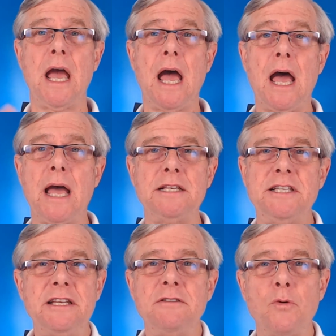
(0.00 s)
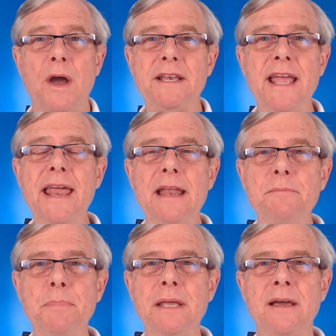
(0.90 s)
Didn't quite get
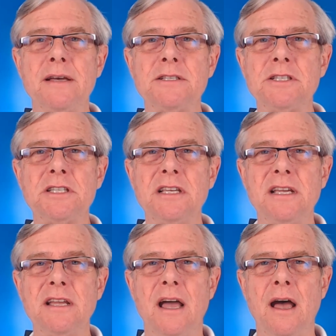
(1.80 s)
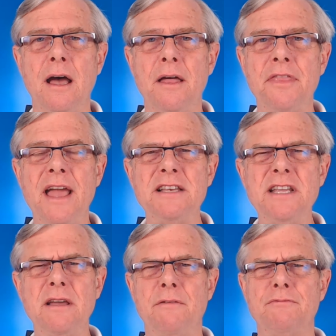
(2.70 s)
it because the
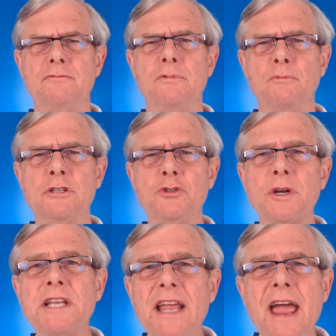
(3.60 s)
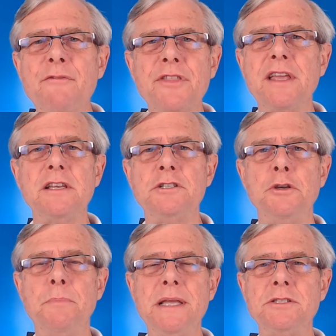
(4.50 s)
idea of restricting everything to
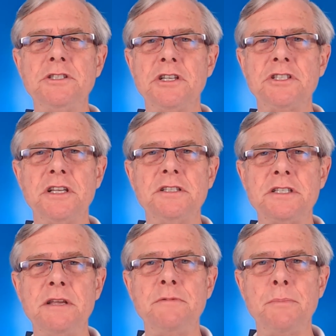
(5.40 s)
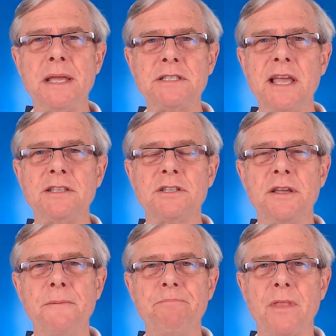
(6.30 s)
two bins just didn't seem to make sense
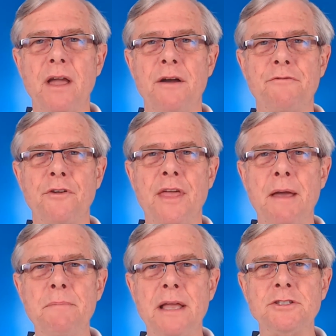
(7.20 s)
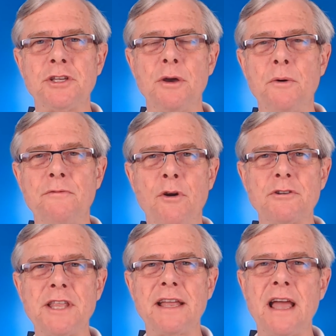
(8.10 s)
for them. And so, of
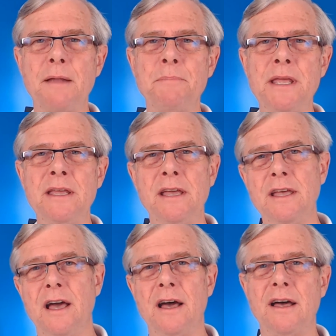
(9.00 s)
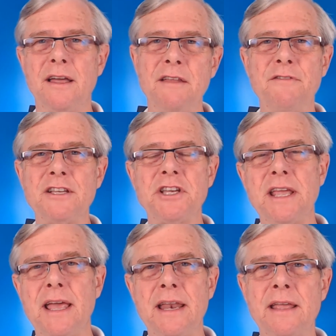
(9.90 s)
course, that got me
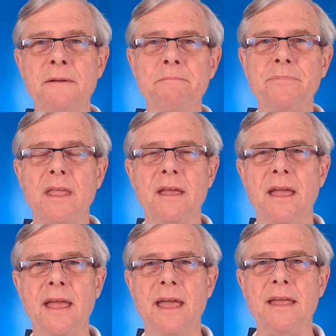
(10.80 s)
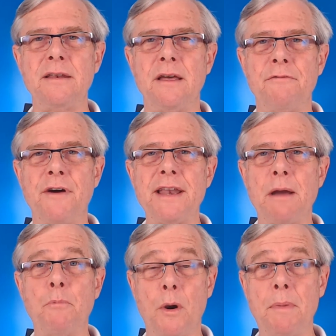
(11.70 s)
investigating and finding
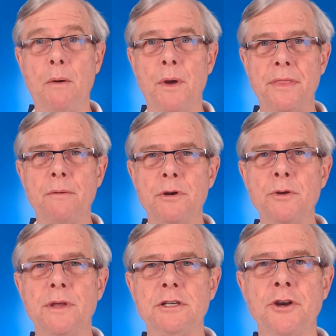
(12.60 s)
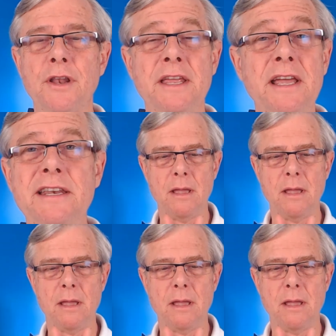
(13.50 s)
out more about what they were doing internally.